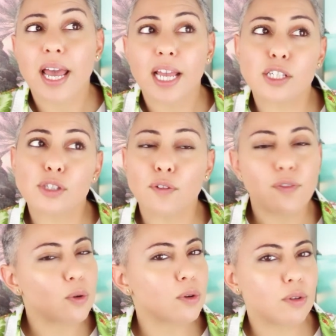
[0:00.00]
It's the
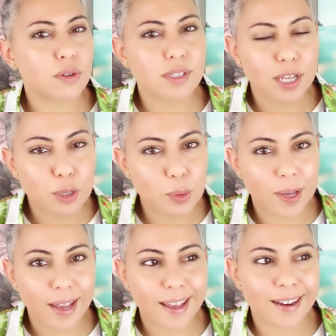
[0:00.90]
florals that you
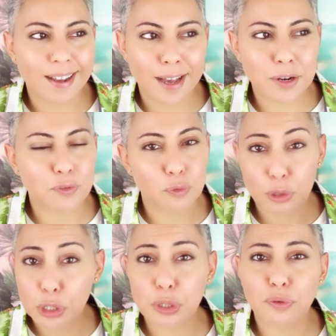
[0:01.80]
get and kind of
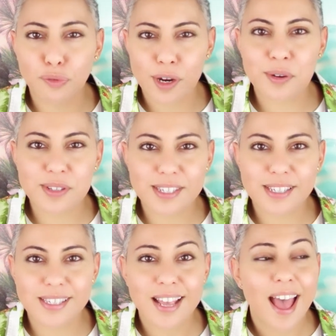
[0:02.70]
richer
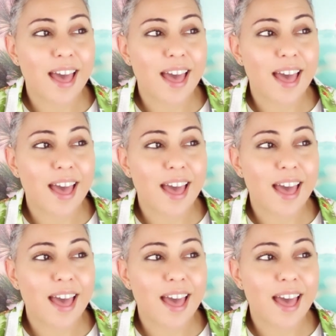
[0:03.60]
fragrances